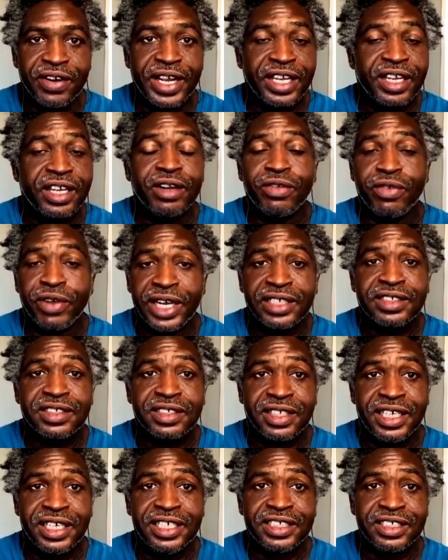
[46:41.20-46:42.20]

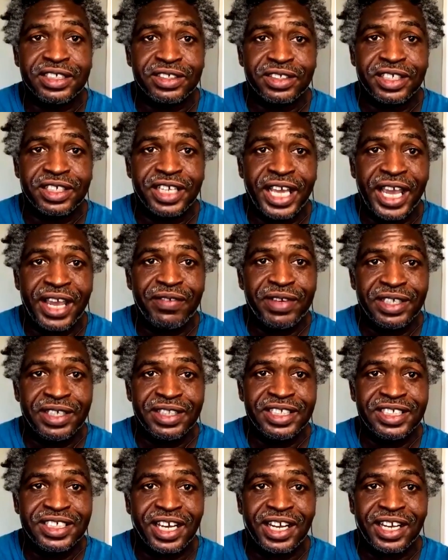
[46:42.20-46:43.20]
congratulations on having
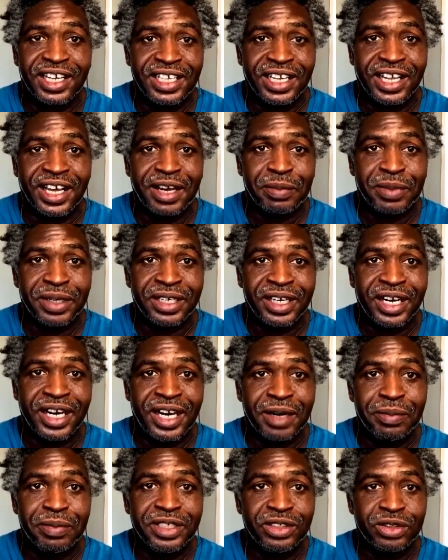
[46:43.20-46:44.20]
the Dalai Lama
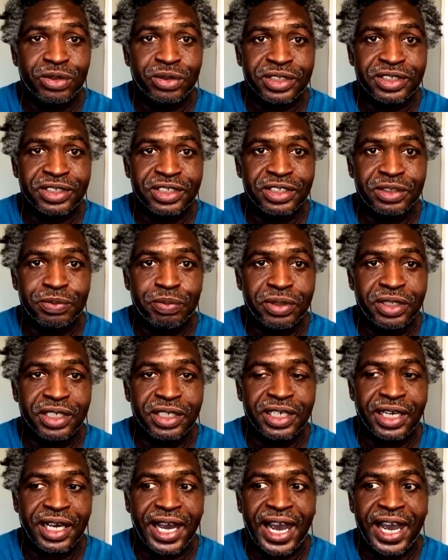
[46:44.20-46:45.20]
endorse this
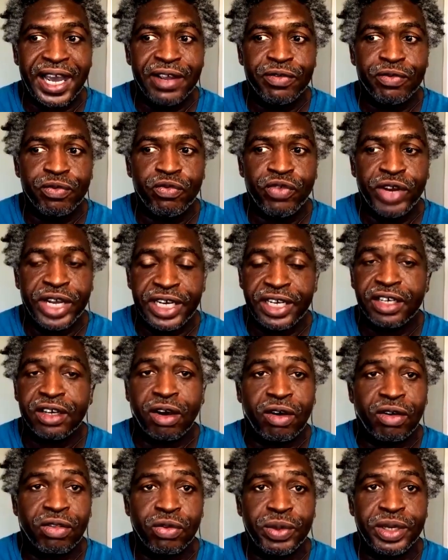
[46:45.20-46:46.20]
book. I read it
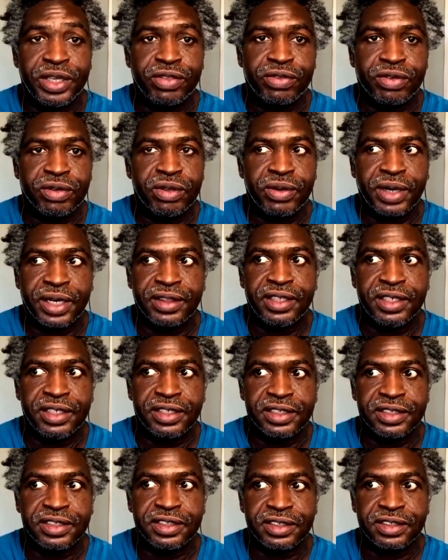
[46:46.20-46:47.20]
all the way through. I think
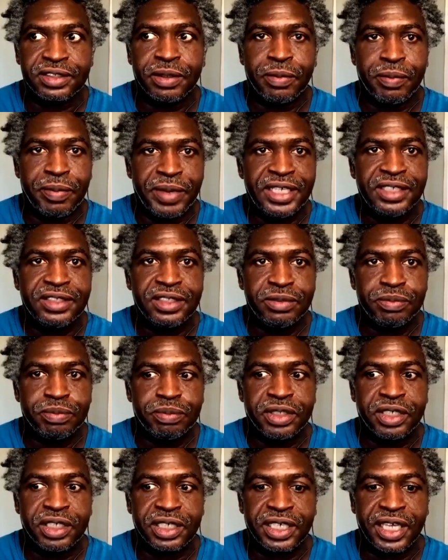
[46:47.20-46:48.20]
it's an amazing
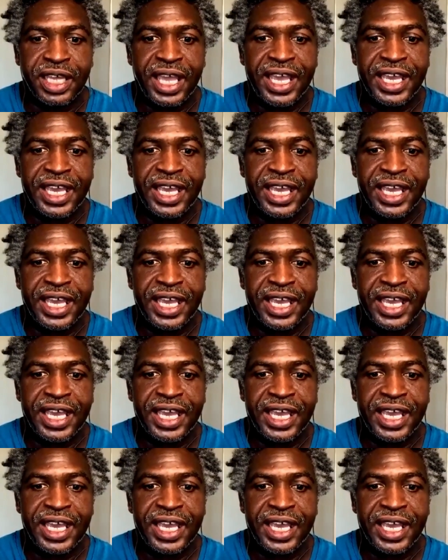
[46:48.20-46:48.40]
book.